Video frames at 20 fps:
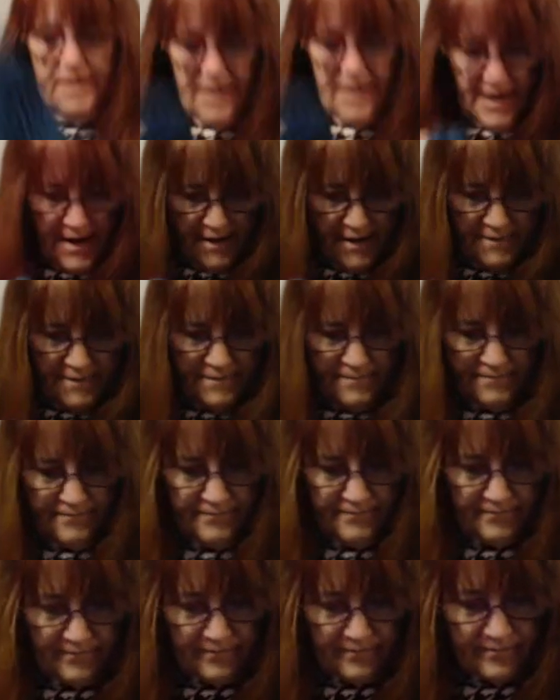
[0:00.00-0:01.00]
yeah,
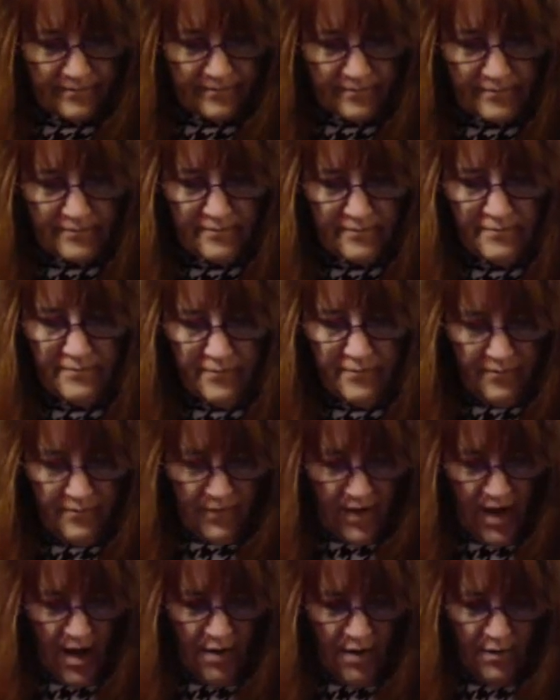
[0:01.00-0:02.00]

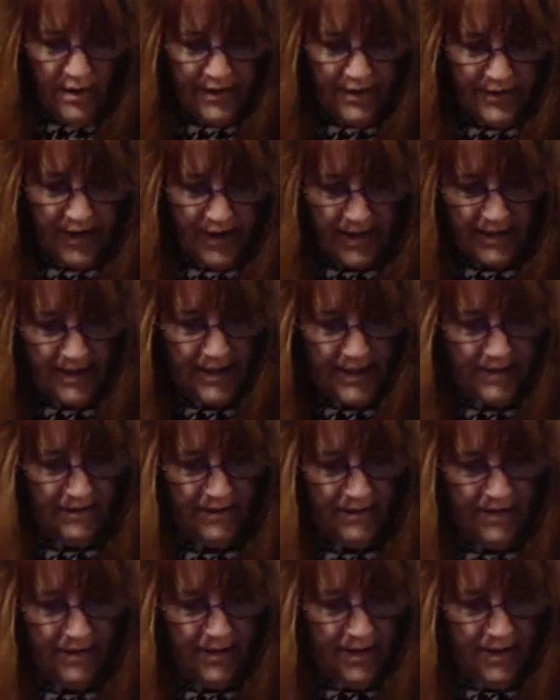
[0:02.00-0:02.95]
I will get that done.